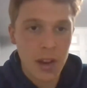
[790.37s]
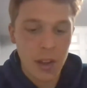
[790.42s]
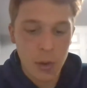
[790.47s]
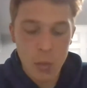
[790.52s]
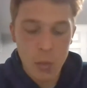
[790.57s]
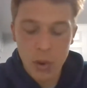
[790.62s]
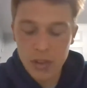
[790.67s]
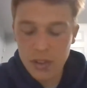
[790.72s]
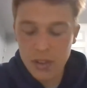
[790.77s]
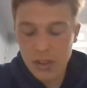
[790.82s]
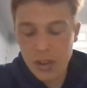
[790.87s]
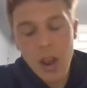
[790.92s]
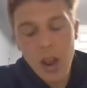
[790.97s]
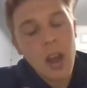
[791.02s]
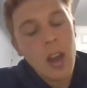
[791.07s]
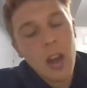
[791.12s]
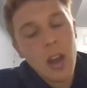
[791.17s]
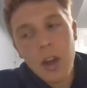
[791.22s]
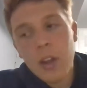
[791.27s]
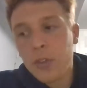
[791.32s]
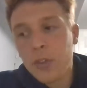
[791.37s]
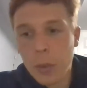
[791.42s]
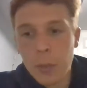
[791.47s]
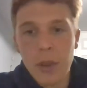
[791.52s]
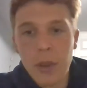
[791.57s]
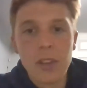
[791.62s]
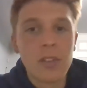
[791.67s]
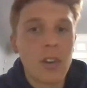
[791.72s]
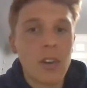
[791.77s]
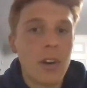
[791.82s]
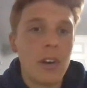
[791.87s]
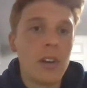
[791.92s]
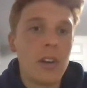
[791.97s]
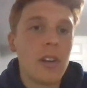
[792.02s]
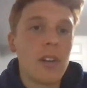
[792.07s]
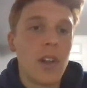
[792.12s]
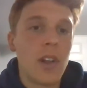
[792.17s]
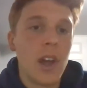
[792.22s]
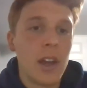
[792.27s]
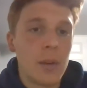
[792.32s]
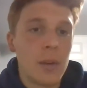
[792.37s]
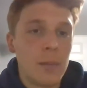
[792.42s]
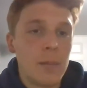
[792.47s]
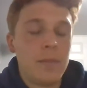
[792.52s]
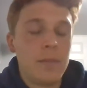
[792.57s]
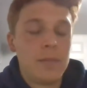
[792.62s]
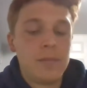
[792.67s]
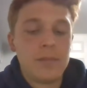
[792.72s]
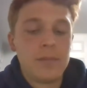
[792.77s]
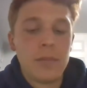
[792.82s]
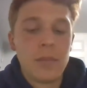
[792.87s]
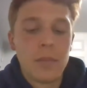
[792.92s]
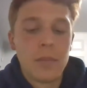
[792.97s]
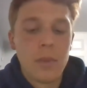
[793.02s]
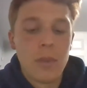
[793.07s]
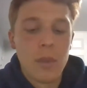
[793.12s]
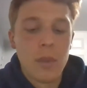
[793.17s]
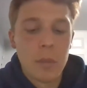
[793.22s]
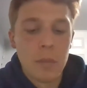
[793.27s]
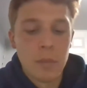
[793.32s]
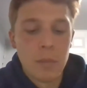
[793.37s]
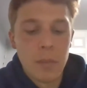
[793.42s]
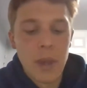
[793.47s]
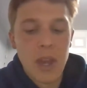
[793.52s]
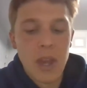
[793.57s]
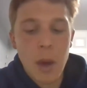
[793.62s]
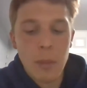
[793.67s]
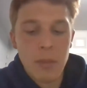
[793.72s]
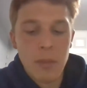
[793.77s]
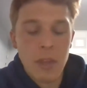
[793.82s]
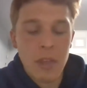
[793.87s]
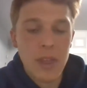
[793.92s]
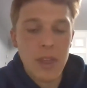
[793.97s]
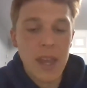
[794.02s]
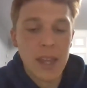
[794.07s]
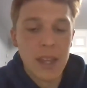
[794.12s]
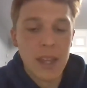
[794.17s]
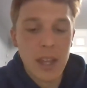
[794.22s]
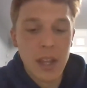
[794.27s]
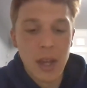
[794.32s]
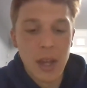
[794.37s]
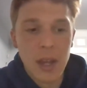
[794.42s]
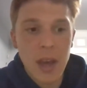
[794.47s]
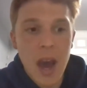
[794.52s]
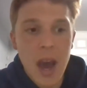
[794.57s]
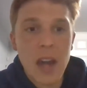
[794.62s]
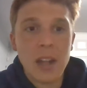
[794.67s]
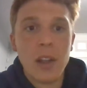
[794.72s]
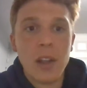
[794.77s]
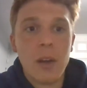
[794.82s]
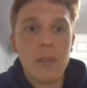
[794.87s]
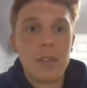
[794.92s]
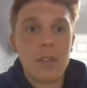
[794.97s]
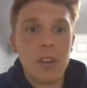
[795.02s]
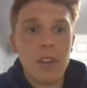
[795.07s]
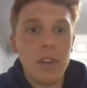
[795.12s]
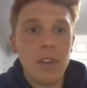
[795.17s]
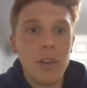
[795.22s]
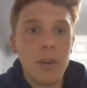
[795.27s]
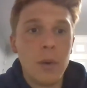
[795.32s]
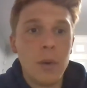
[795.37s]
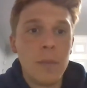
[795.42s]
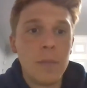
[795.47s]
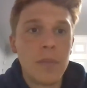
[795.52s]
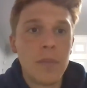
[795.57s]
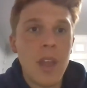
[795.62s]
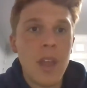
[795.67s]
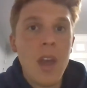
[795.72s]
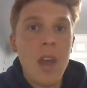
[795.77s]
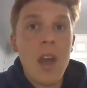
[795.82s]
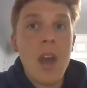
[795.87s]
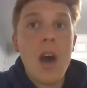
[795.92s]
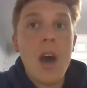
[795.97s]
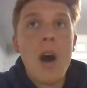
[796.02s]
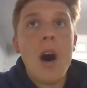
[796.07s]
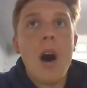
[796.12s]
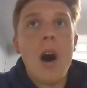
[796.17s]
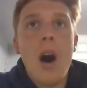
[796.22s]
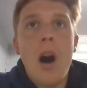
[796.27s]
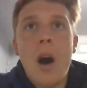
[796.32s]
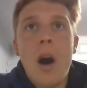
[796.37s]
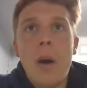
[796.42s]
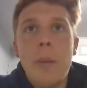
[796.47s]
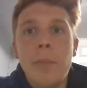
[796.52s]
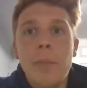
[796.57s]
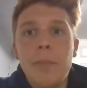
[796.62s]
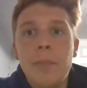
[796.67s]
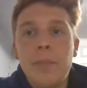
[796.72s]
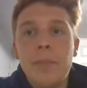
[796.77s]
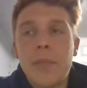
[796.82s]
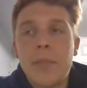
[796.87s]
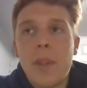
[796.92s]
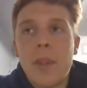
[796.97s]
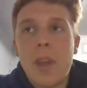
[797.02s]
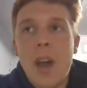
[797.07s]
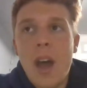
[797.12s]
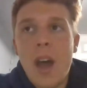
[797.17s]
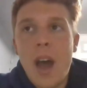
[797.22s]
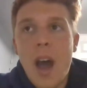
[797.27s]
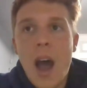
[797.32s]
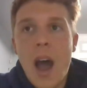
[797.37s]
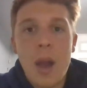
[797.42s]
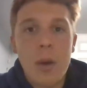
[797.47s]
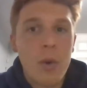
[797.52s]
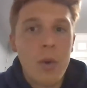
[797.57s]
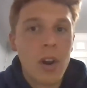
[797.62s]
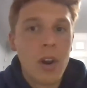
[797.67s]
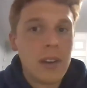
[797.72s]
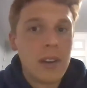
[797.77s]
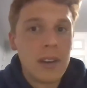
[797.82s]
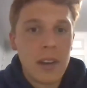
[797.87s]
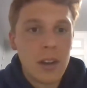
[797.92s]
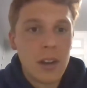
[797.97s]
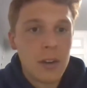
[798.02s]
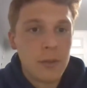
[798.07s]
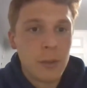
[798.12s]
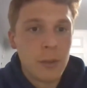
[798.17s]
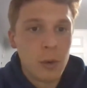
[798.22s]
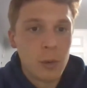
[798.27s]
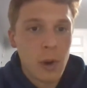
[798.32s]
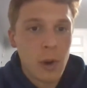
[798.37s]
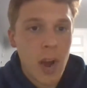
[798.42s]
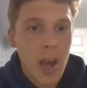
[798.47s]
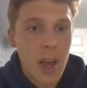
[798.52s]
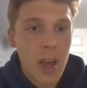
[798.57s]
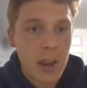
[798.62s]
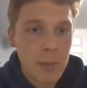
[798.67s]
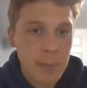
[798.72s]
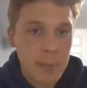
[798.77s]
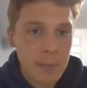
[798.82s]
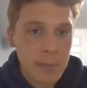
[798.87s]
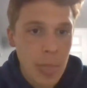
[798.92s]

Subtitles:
Like, once swimming started to become the thing that I love to do, I wanted to get a full ride.